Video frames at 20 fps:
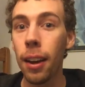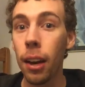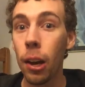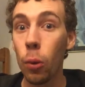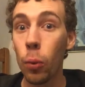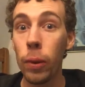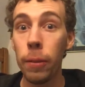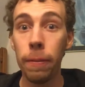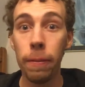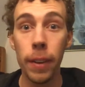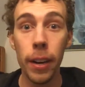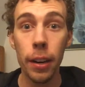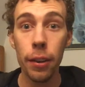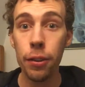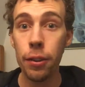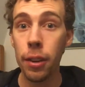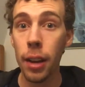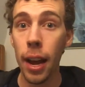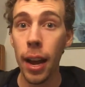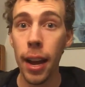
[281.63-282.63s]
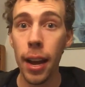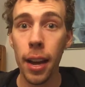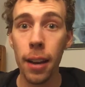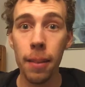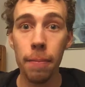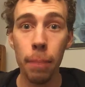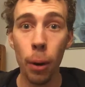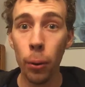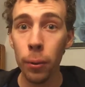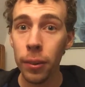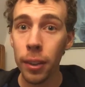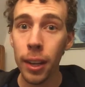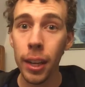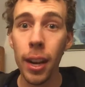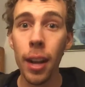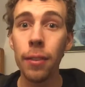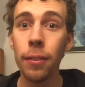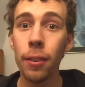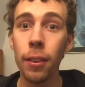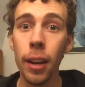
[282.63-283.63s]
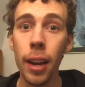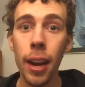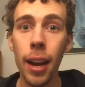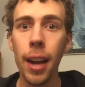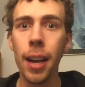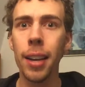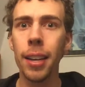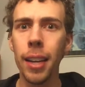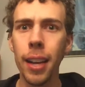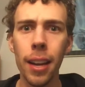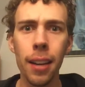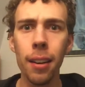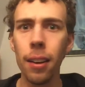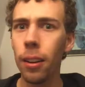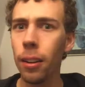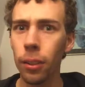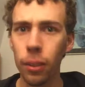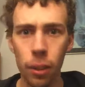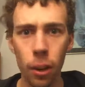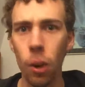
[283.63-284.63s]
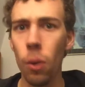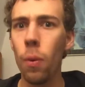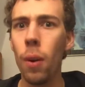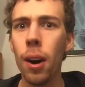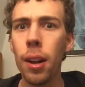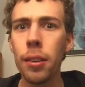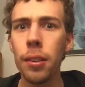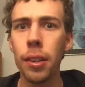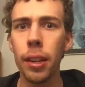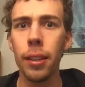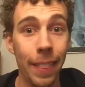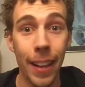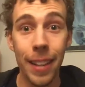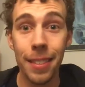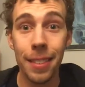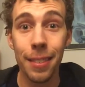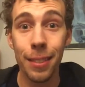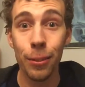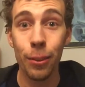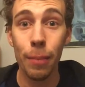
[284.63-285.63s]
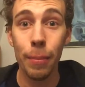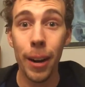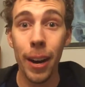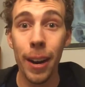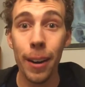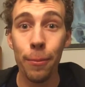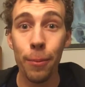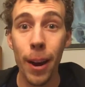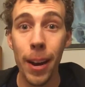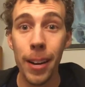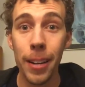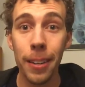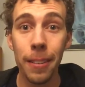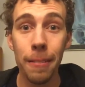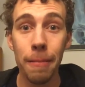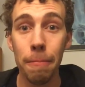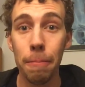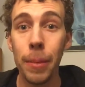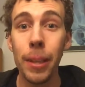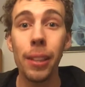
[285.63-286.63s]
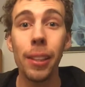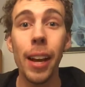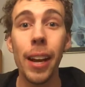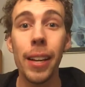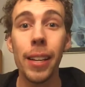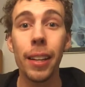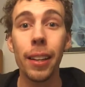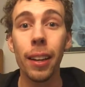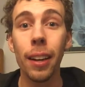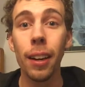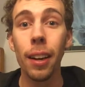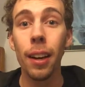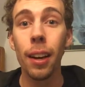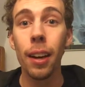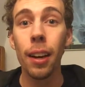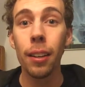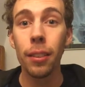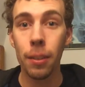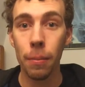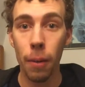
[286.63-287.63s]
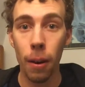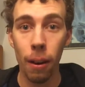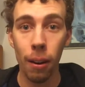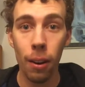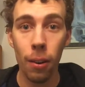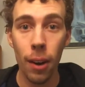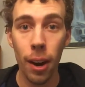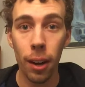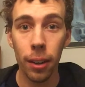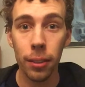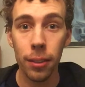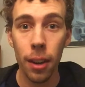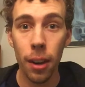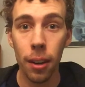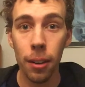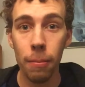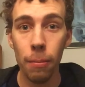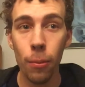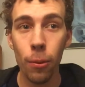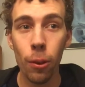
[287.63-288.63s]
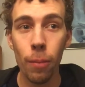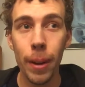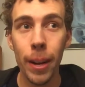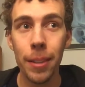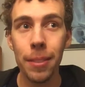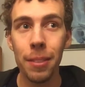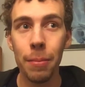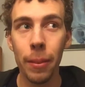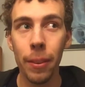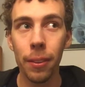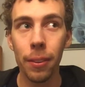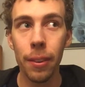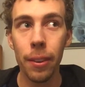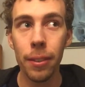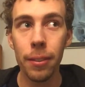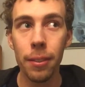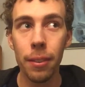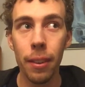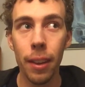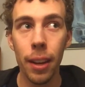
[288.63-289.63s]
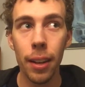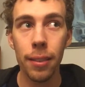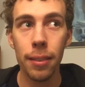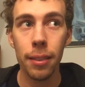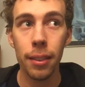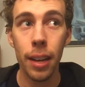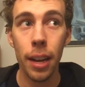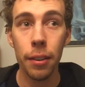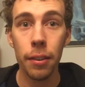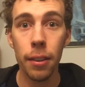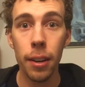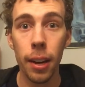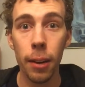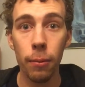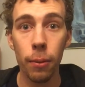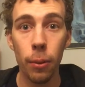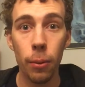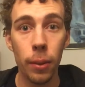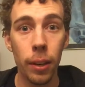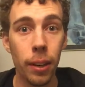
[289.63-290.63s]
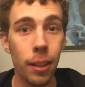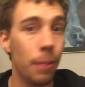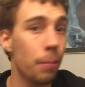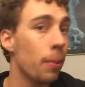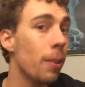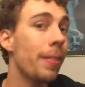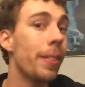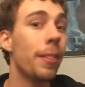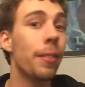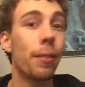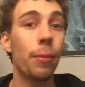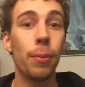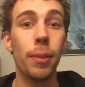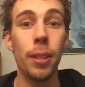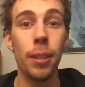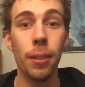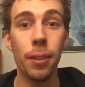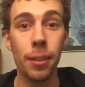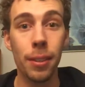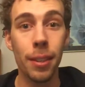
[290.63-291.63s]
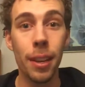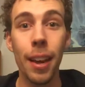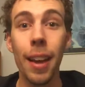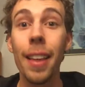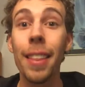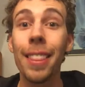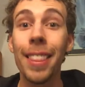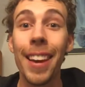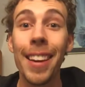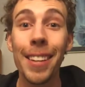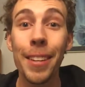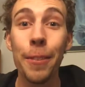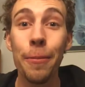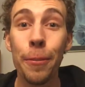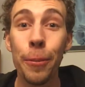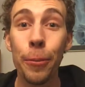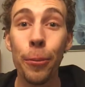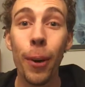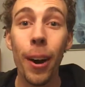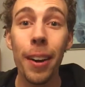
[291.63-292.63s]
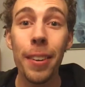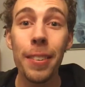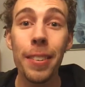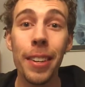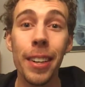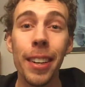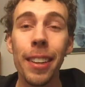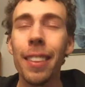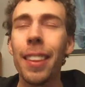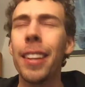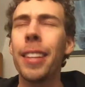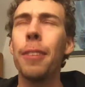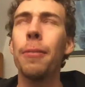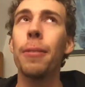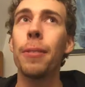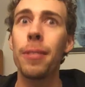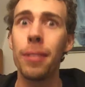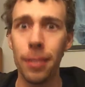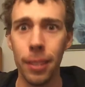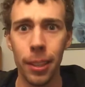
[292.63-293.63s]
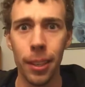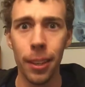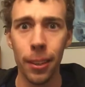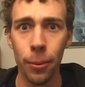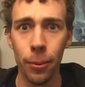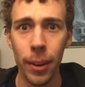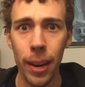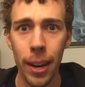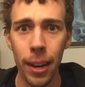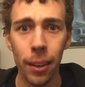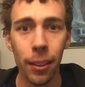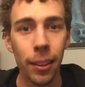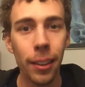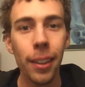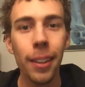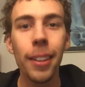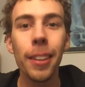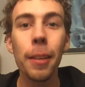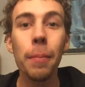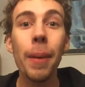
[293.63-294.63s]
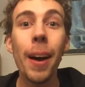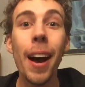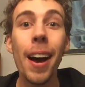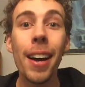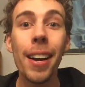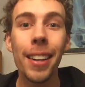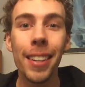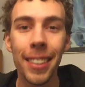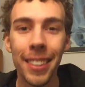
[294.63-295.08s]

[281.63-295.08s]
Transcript: we finished and posted it yesterday, and again, go watch it. That's the story behind writing Me Like. Tomorrow I'll talk more about some of the songs that Nash and I wrote in the previous 3 years. Thank you for watching, thank you for sticking around, goodbye!